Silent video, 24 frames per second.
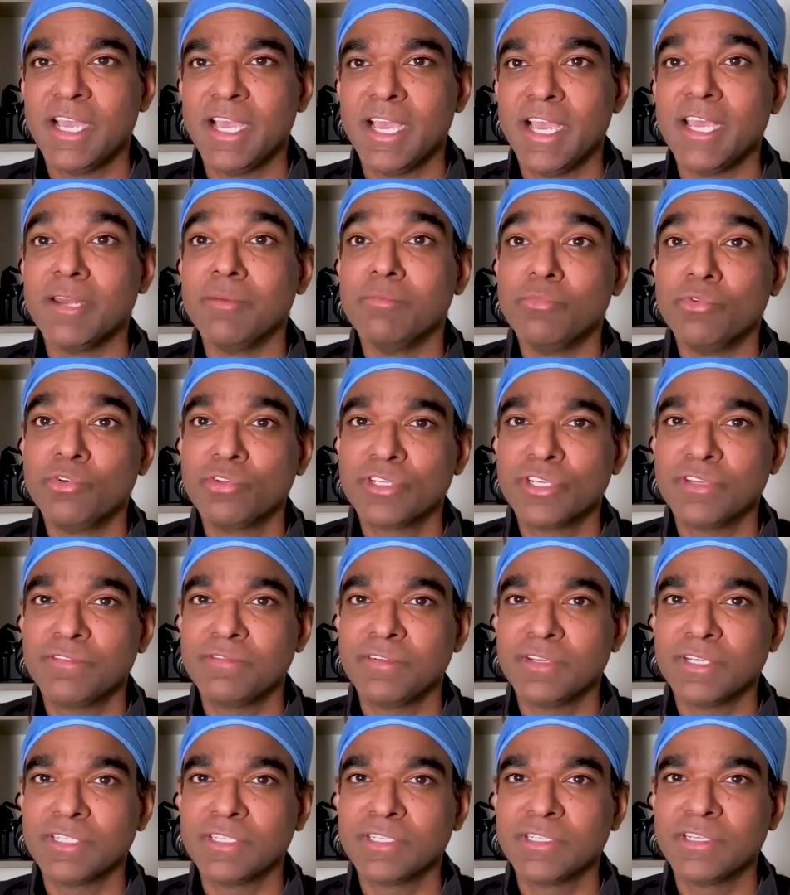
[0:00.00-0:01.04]
And most of
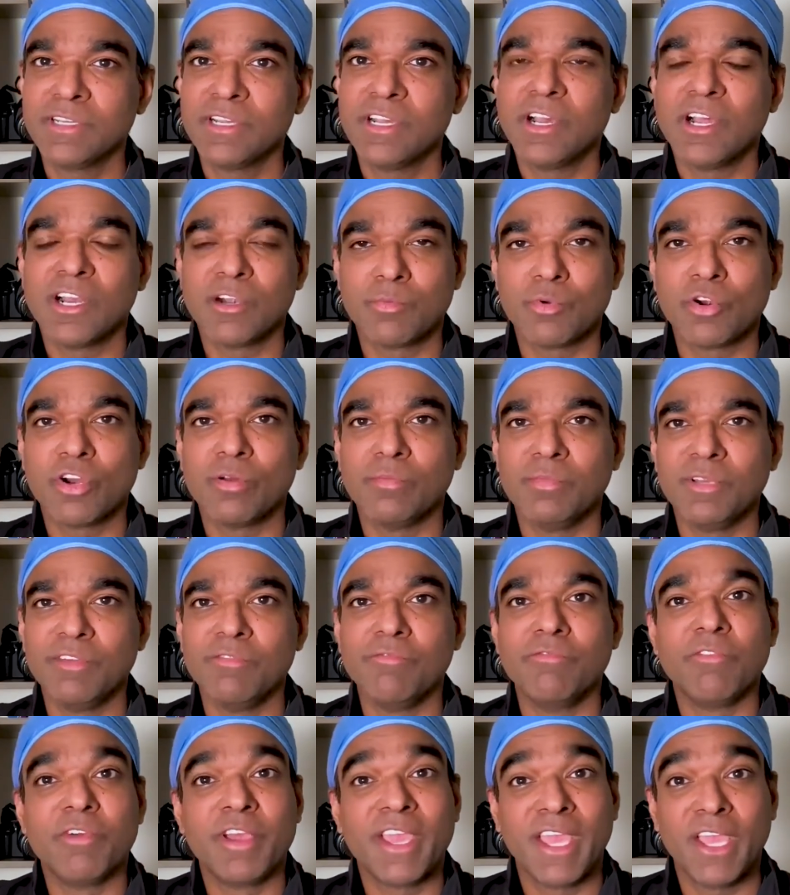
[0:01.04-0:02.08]
us are probably
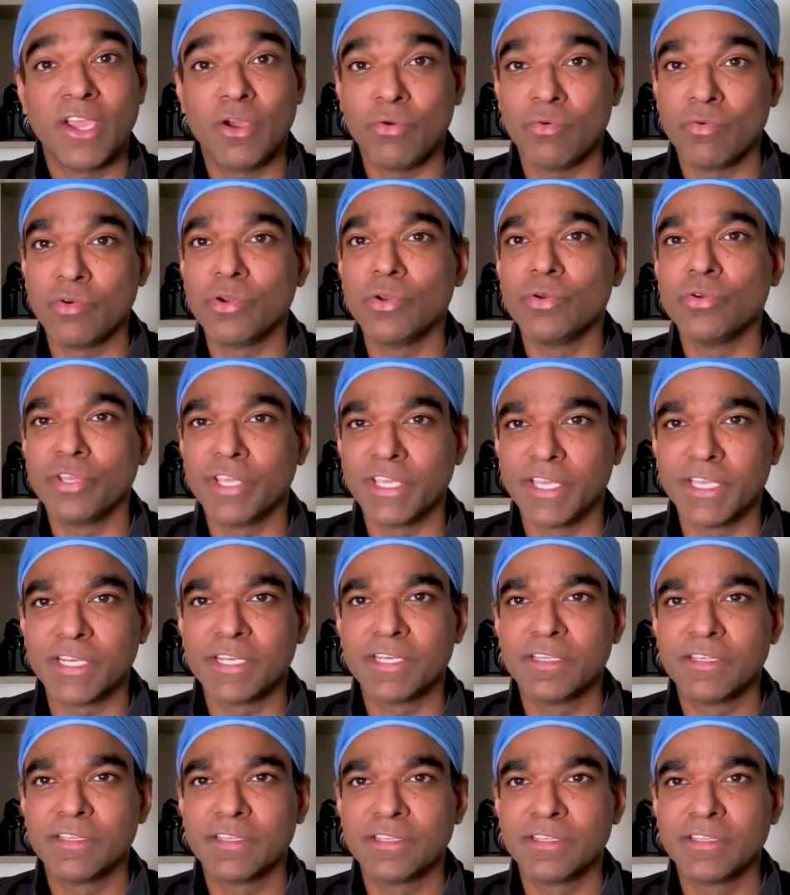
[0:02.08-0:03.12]
way overdoing it.
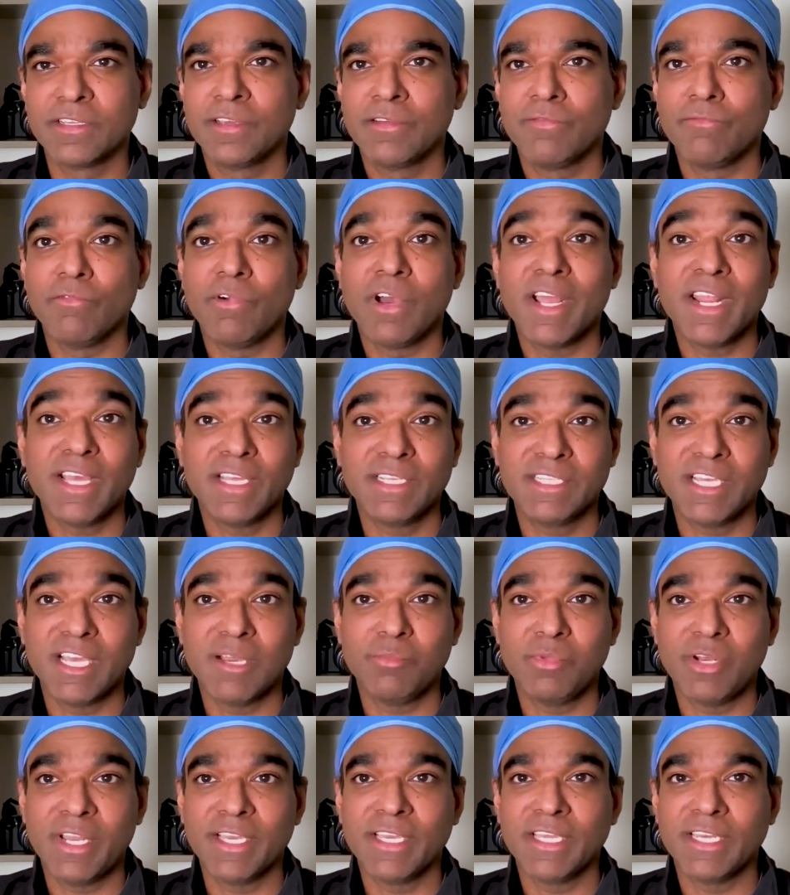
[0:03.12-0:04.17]
One
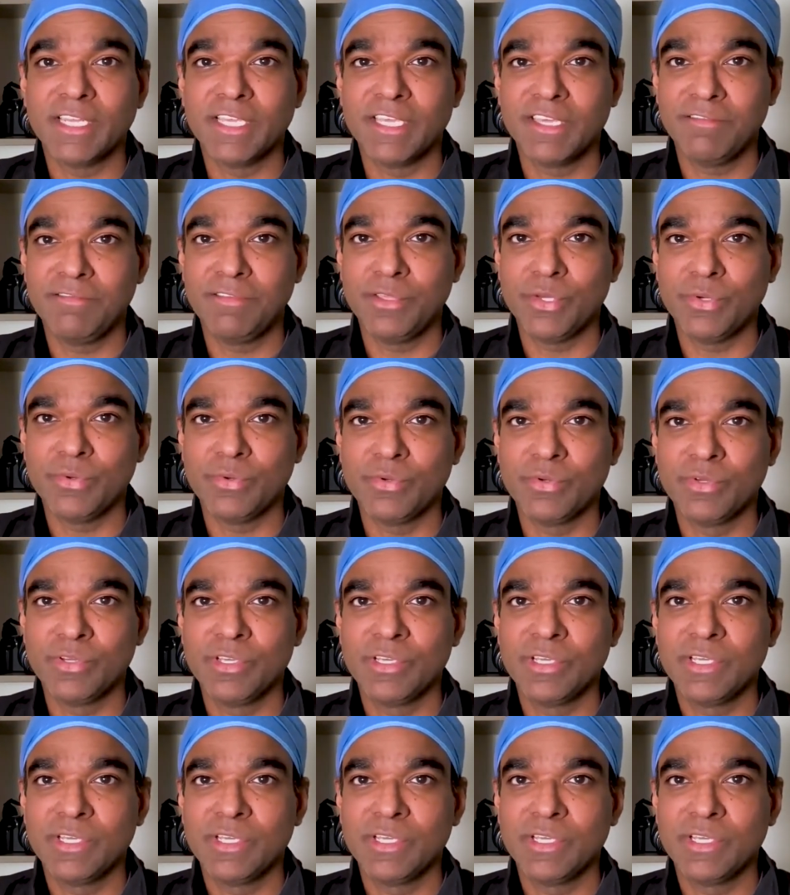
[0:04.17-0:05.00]
example I can give you